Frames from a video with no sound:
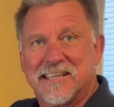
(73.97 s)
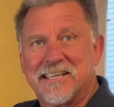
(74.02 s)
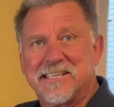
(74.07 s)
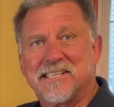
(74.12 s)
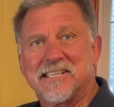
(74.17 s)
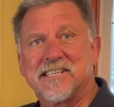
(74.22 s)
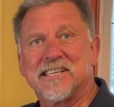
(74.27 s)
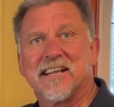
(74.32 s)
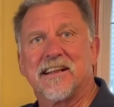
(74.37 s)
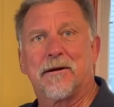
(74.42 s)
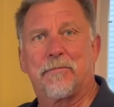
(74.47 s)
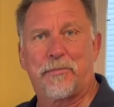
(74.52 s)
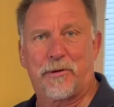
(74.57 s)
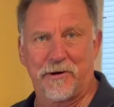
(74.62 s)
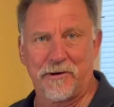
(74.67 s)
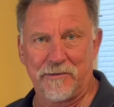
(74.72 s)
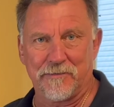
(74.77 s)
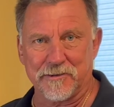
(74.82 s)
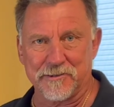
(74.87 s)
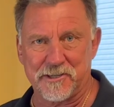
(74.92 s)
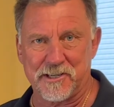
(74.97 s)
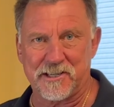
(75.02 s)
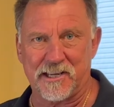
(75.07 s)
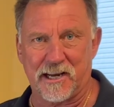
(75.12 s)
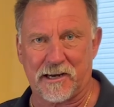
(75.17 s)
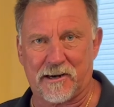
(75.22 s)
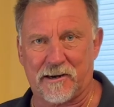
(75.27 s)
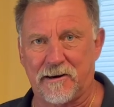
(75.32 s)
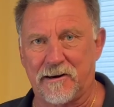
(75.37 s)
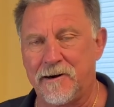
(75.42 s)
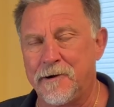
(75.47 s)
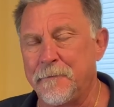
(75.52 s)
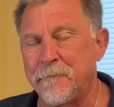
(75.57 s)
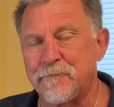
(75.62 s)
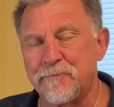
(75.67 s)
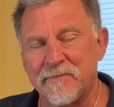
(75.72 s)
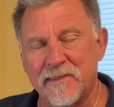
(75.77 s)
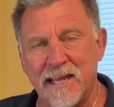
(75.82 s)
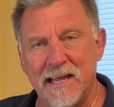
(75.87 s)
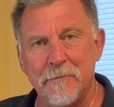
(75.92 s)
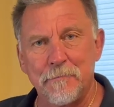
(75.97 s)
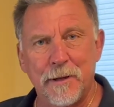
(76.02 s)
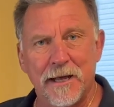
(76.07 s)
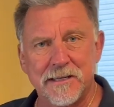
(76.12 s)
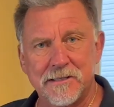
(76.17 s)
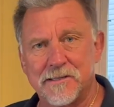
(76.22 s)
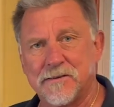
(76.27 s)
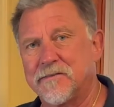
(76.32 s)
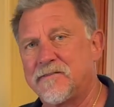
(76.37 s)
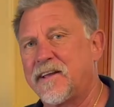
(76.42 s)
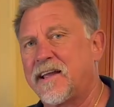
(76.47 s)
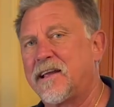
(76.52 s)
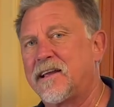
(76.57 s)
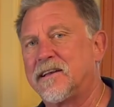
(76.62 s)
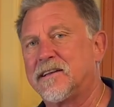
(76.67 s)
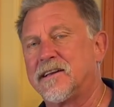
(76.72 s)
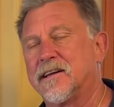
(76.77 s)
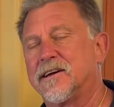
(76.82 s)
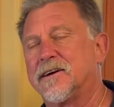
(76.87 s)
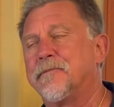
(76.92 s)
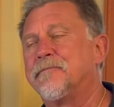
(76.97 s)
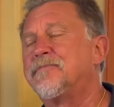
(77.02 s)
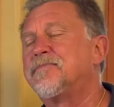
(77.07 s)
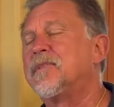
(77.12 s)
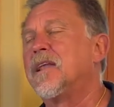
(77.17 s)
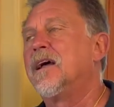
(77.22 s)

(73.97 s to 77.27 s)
This is an approval sticker. In Pennsylvania,